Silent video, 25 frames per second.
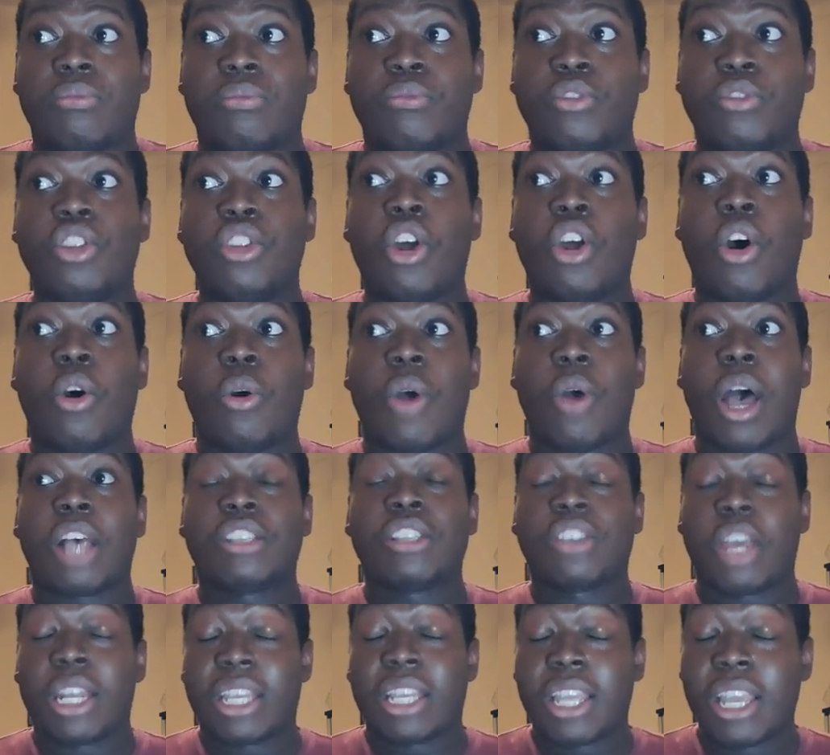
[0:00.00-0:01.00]
you know, I
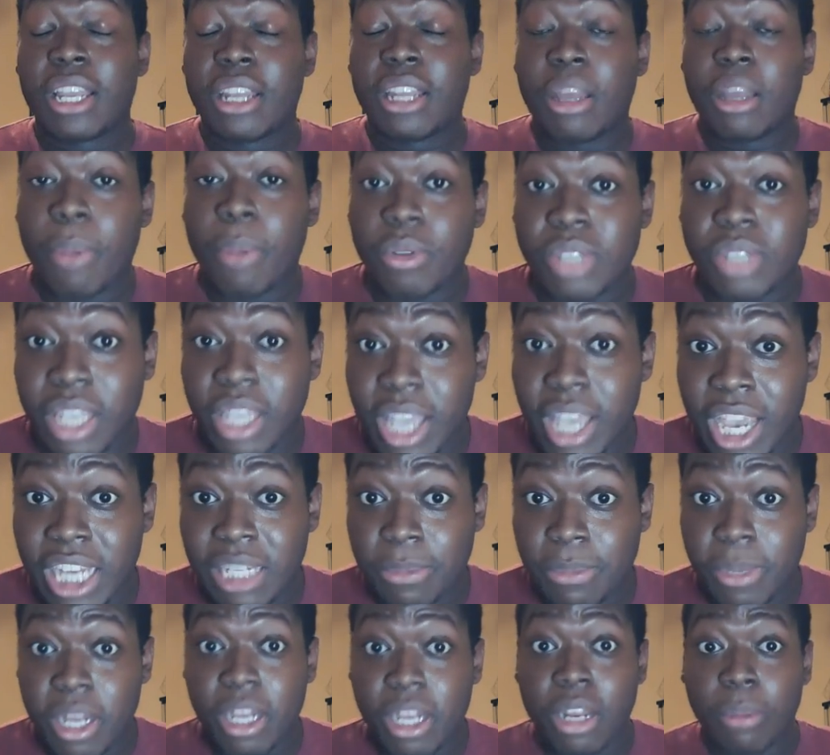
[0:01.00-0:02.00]
started getting the most
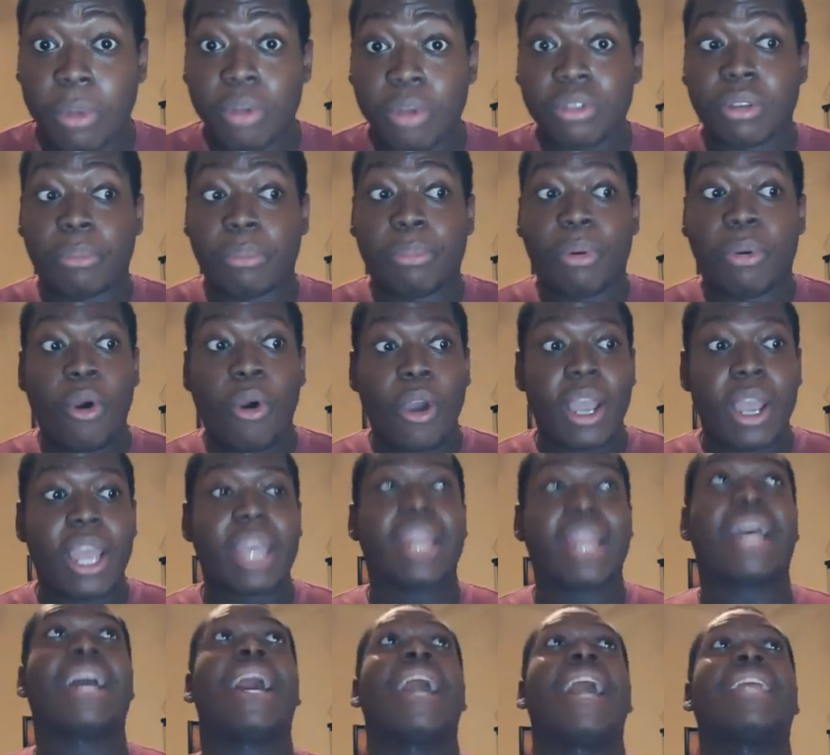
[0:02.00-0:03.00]
engagement and the most support. And
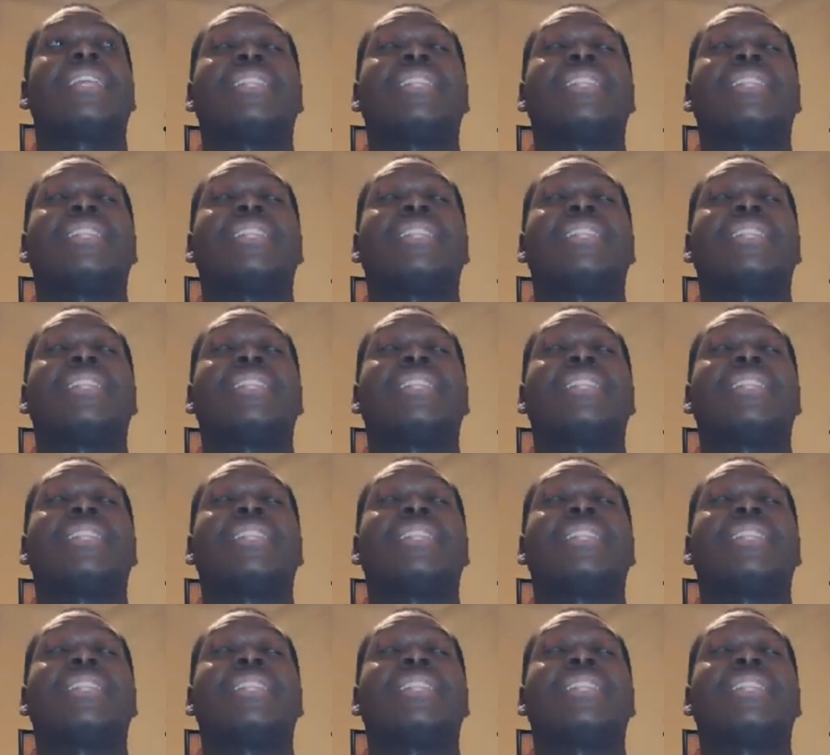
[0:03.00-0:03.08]
I got to